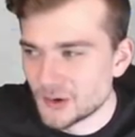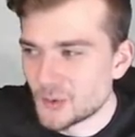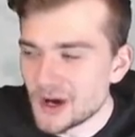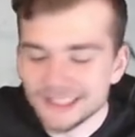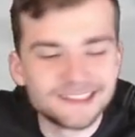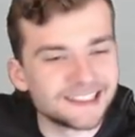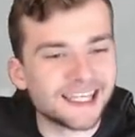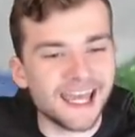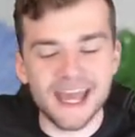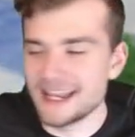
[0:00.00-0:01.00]
once
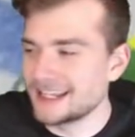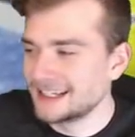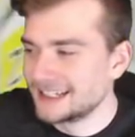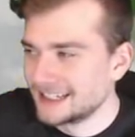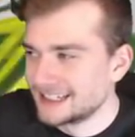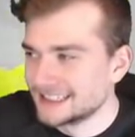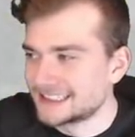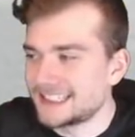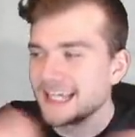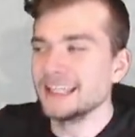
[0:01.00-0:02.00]
again,
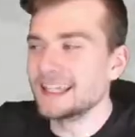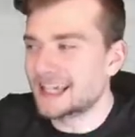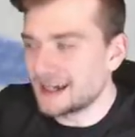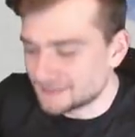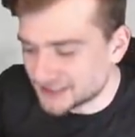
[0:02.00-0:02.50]
Stanley Cup